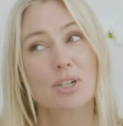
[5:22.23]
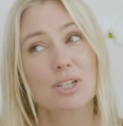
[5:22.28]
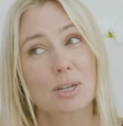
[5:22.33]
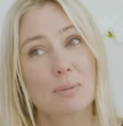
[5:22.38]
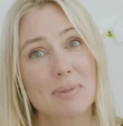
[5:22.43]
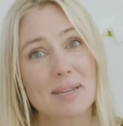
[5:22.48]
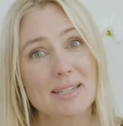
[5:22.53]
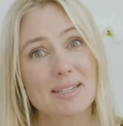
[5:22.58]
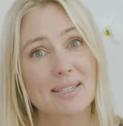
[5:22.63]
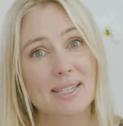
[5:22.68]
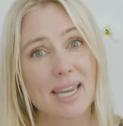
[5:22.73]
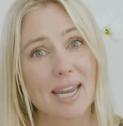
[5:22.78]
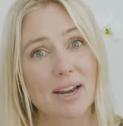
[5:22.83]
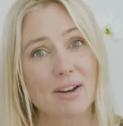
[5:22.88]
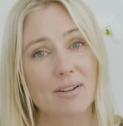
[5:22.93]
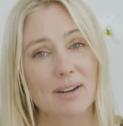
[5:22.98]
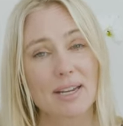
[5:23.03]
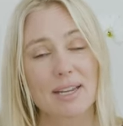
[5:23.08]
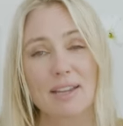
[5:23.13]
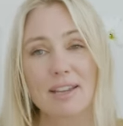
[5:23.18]
which can be
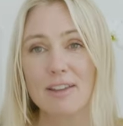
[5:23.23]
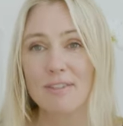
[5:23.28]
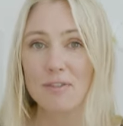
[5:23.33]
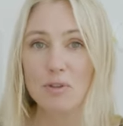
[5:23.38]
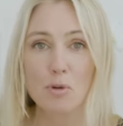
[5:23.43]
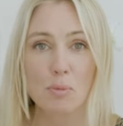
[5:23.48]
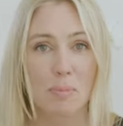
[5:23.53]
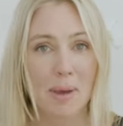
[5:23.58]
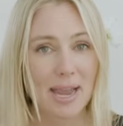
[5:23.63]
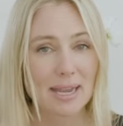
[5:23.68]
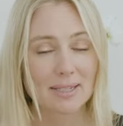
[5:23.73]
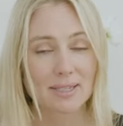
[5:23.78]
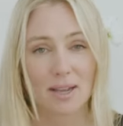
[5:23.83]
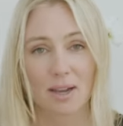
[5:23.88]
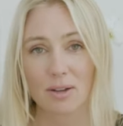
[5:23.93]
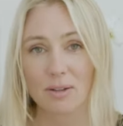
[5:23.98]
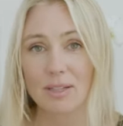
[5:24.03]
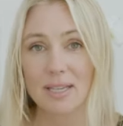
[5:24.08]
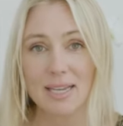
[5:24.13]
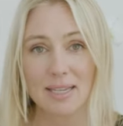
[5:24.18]
scary if your pay
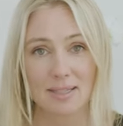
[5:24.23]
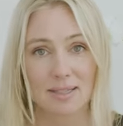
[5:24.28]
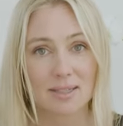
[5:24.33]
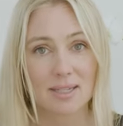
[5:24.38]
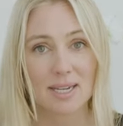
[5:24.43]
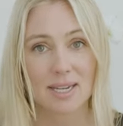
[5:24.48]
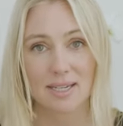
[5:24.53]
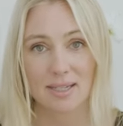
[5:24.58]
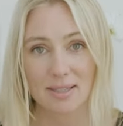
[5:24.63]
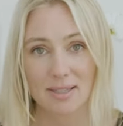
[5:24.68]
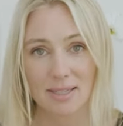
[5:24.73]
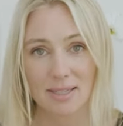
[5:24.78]
cycle isn't in